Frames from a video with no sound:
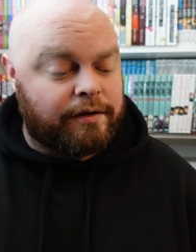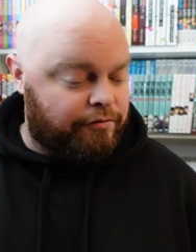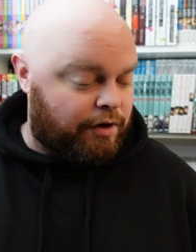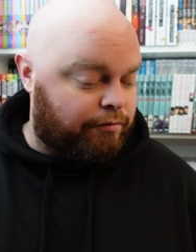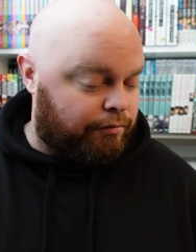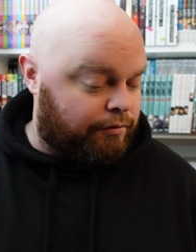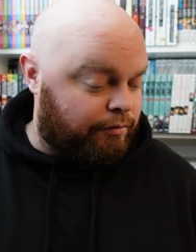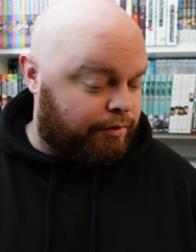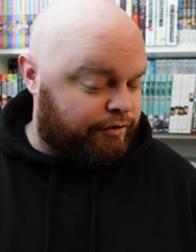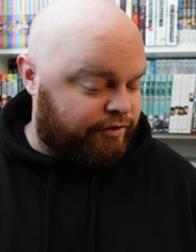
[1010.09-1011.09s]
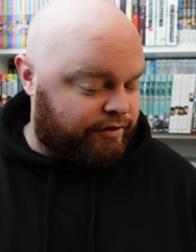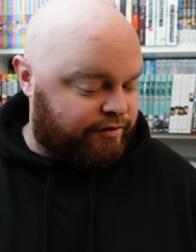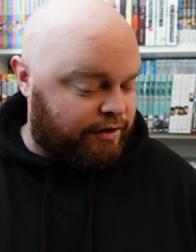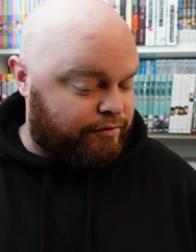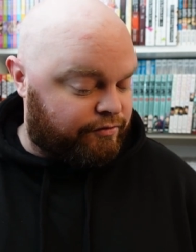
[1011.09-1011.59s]
So I really want to check this
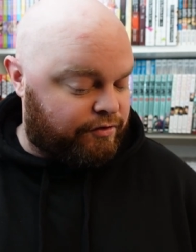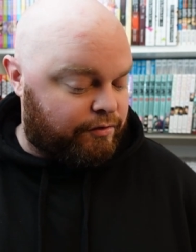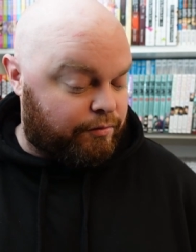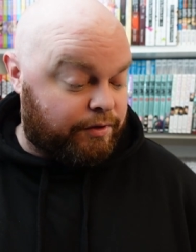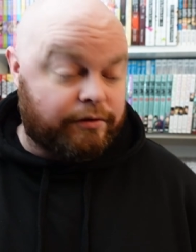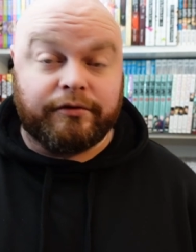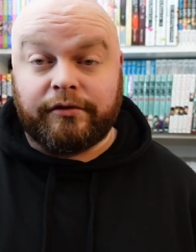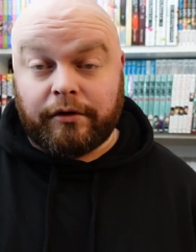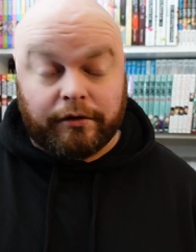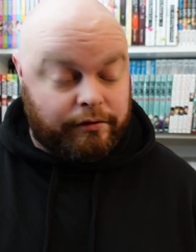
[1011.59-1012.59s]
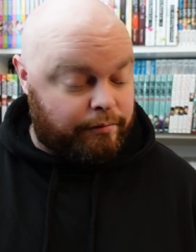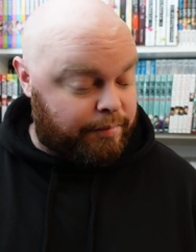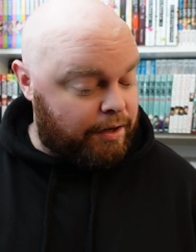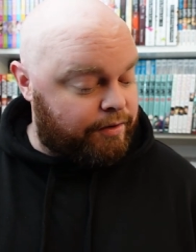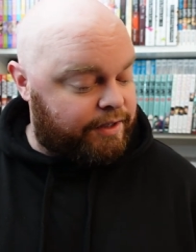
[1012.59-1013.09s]
out, see what it was all
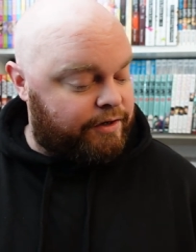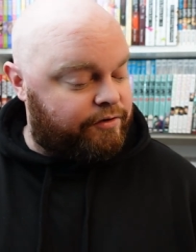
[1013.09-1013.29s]
about. And that